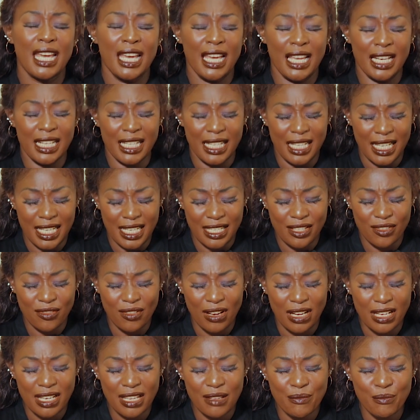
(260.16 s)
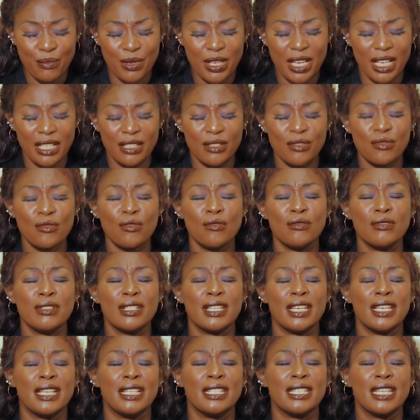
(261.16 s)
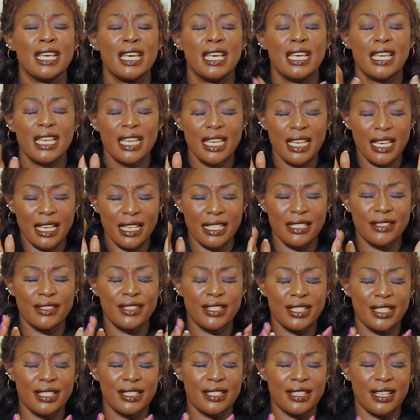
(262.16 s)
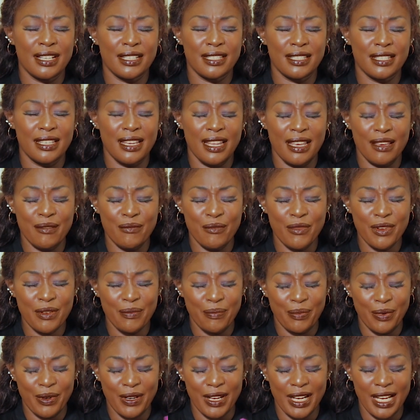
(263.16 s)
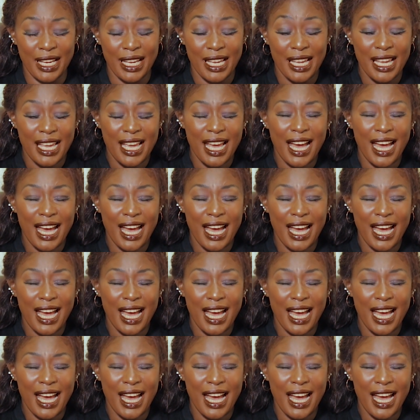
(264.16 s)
and let your name be exalted. In Jesus' name we pray.